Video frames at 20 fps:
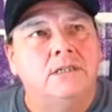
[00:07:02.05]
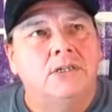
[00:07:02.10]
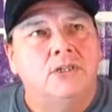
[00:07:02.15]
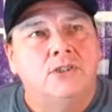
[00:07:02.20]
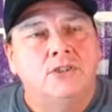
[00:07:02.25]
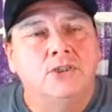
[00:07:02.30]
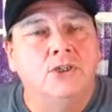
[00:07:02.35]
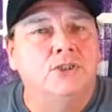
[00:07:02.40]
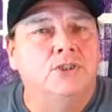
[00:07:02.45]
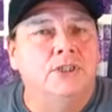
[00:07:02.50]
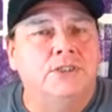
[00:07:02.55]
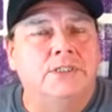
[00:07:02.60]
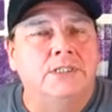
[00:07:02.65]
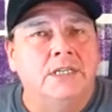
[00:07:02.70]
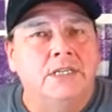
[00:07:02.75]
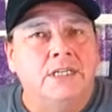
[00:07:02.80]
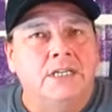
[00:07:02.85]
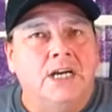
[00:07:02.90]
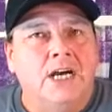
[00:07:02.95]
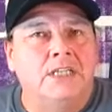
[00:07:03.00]
You're just
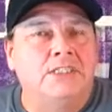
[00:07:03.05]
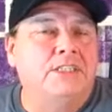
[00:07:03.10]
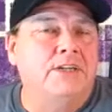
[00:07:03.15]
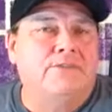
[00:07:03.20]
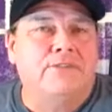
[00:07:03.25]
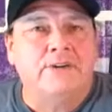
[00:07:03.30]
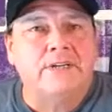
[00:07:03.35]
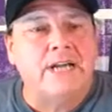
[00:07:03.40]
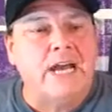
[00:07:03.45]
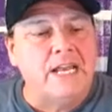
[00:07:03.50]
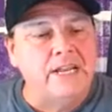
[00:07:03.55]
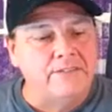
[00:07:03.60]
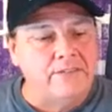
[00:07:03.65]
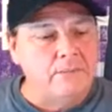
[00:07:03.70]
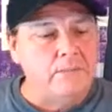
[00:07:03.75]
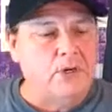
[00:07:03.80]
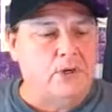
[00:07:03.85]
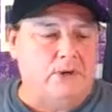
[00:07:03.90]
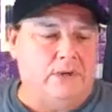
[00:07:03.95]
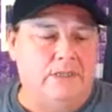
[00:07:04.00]
a different kind of
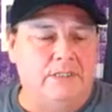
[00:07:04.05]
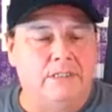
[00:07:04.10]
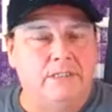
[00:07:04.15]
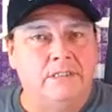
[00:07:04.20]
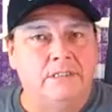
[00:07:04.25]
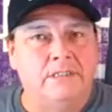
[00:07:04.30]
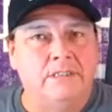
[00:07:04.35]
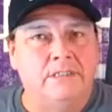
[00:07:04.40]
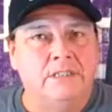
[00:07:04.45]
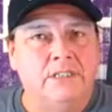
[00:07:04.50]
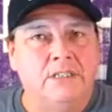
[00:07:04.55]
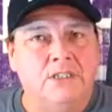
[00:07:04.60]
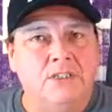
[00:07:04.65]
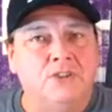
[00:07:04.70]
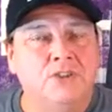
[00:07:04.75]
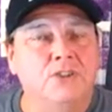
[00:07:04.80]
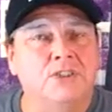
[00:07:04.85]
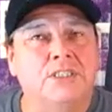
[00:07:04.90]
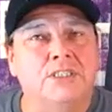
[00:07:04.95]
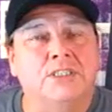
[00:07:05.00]
immigrant.
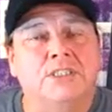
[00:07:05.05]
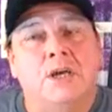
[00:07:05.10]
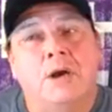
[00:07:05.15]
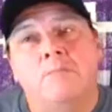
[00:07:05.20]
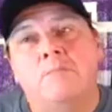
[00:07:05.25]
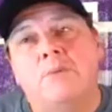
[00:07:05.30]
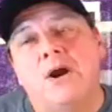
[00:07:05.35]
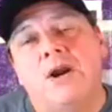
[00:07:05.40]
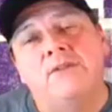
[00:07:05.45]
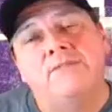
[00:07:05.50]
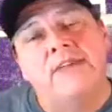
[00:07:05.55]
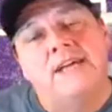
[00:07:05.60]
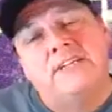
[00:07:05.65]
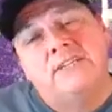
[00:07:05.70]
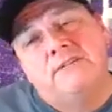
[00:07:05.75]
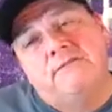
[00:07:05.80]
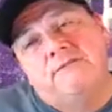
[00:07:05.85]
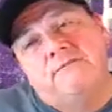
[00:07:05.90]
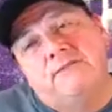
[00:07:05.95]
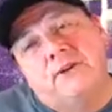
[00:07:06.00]
You're just part of that
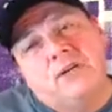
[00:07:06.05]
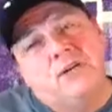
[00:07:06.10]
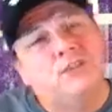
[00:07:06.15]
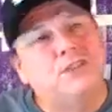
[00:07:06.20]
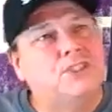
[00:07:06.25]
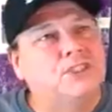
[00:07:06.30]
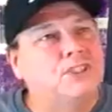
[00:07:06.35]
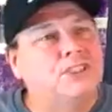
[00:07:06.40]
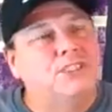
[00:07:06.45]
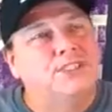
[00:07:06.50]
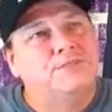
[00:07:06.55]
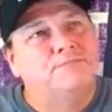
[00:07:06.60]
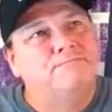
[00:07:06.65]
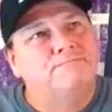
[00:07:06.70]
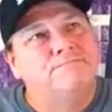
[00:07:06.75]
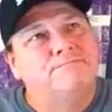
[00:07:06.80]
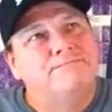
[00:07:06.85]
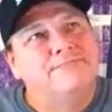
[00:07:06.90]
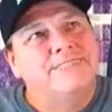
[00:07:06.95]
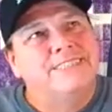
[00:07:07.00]
diverse
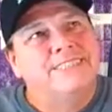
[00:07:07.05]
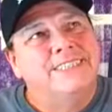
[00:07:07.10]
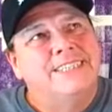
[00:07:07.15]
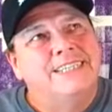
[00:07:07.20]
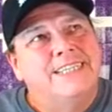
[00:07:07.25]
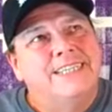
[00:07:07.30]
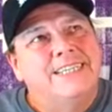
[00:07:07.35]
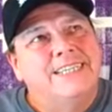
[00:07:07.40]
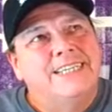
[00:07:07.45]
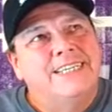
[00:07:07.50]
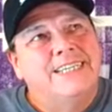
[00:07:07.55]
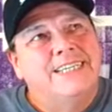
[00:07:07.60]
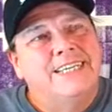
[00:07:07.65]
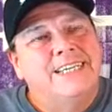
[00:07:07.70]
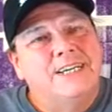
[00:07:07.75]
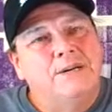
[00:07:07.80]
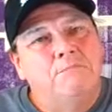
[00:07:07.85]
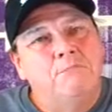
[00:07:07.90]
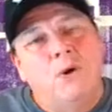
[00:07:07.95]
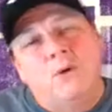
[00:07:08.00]

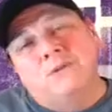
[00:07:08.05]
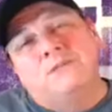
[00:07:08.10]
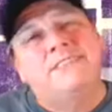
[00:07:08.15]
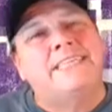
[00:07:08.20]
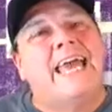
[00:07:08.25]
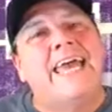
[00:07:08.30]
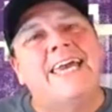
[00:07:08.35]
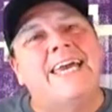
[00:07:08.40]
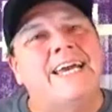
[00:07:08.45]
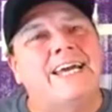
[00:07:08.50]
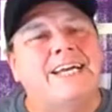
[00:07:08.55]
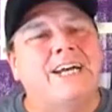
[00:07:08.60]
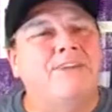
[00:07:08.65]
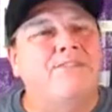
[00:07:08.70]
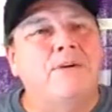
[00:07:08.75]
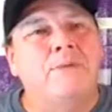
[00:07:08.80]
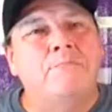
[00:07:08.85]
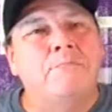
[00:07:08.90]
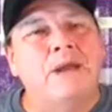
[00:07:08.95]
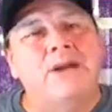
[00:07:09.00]
mosaic
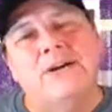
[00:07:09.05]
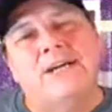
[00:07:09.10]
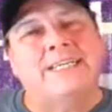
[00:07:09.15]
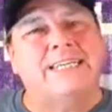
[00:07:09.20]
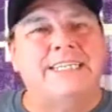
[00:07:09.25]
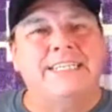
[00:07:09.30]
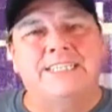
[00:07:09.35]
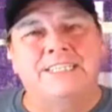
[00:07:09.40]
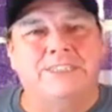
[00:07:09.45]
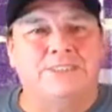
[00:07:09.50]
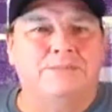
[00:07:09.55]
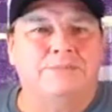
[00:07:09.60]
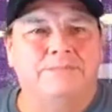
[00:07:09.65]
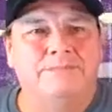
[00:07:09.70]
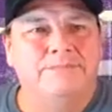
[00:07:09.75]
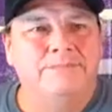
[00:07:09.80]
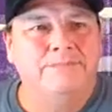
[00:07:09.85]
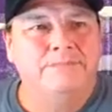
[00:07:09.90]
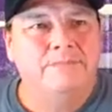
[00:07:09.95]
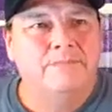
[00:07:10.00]
of Americanism.
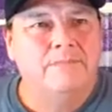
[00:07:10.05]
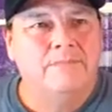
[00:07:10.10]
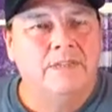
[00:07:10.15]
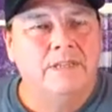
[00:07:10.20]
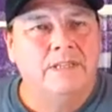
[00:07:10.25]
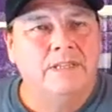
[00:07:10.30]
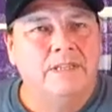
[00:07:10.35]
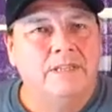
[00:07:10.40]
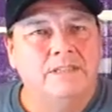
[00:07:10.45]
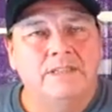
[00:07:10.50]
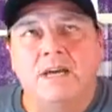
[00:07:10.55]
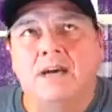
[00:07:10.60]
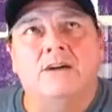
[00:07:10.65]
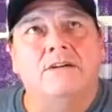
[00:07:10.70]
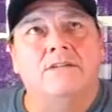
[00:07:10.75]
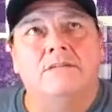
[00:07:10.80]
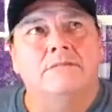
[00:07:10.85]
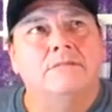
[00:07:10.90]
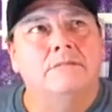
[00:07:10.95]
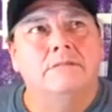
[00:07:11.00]
No.